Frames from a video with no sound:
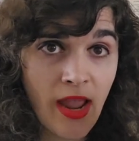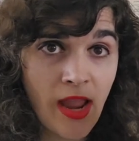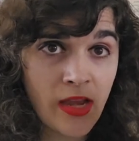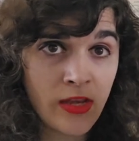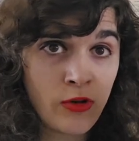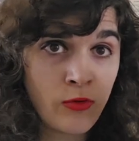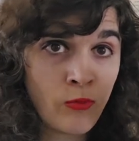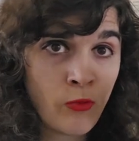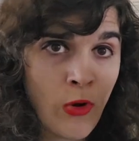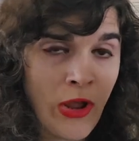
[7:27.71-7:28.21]

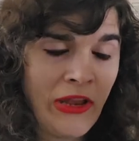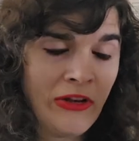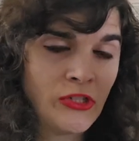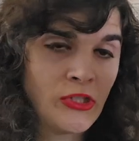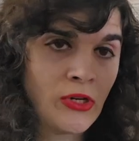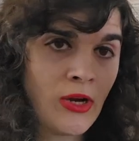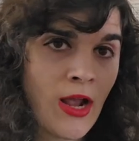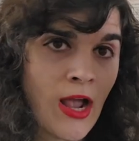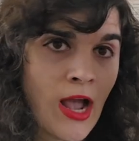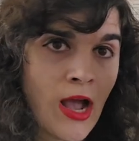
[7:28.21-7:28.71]
and you
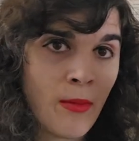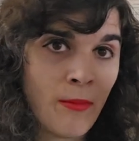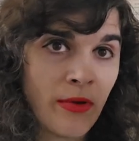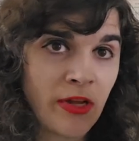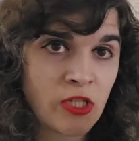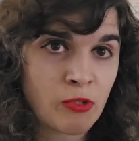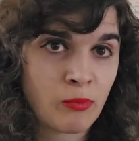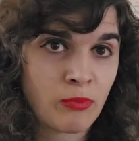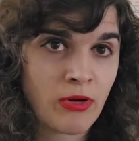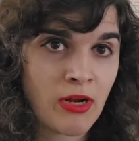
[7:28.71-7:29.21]
measure how
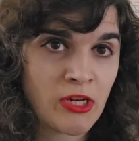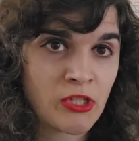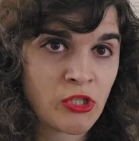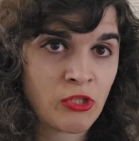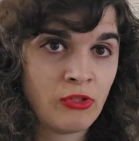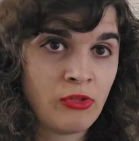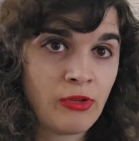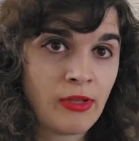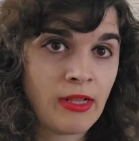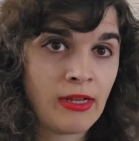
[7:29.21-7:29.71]
much
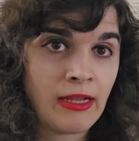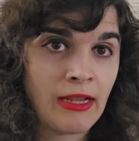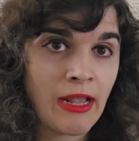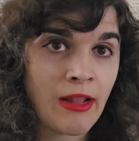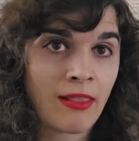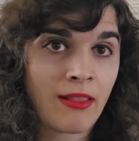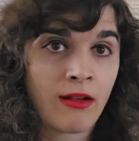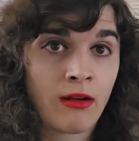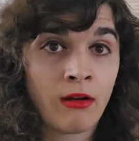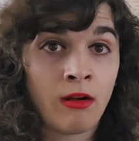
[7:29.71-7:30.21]
pressure you can
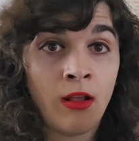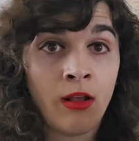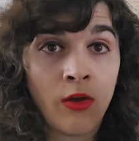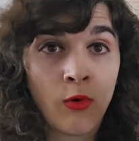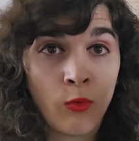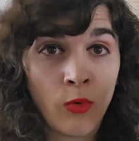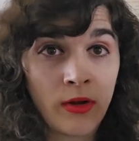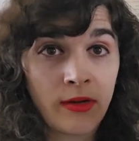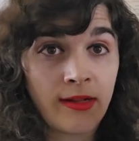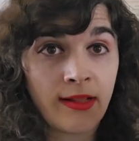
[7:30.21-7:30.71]
get there,
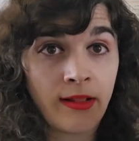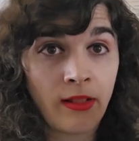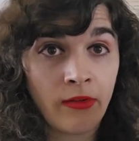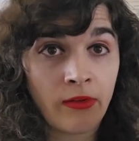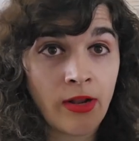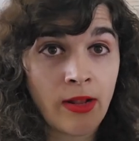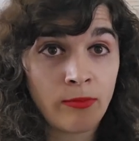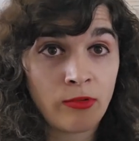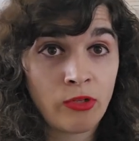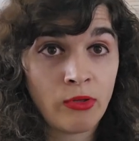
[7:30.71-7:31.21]
1
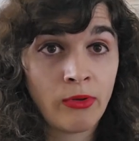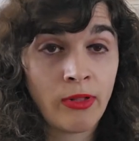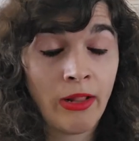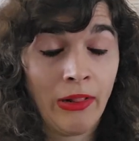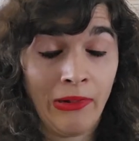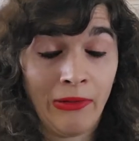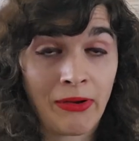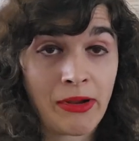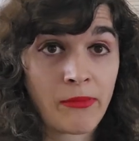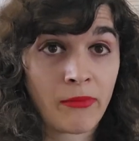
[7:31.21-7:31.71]
kilogram, 2
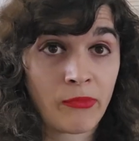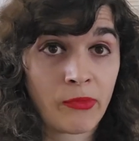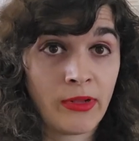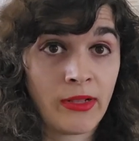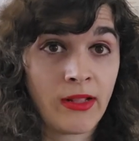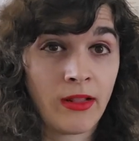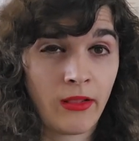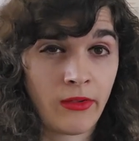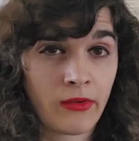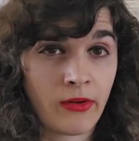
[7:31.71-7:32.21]
kilograms,
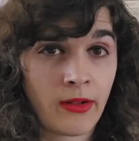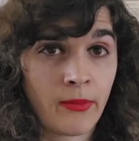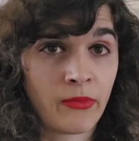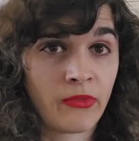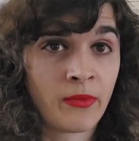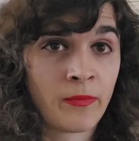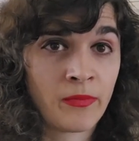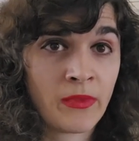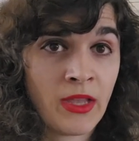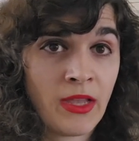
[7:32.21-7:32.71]
3
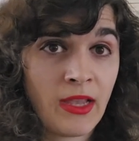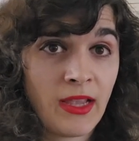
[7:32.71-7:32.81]
kilograms.